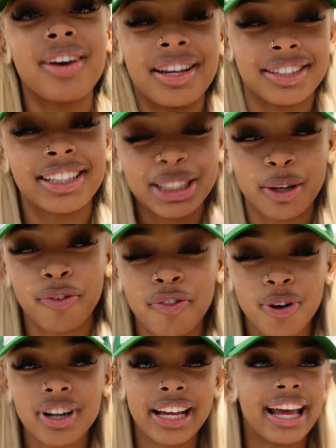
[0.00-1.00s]
is in
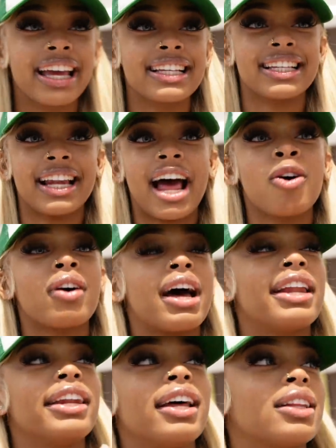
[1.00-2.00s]
four days, and I don't
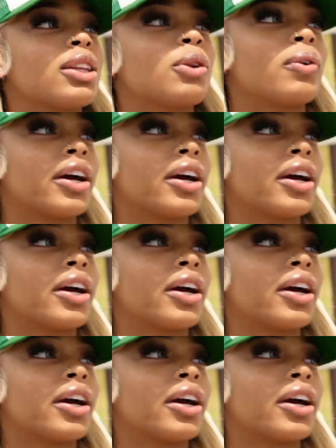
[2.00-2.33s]
got nothing to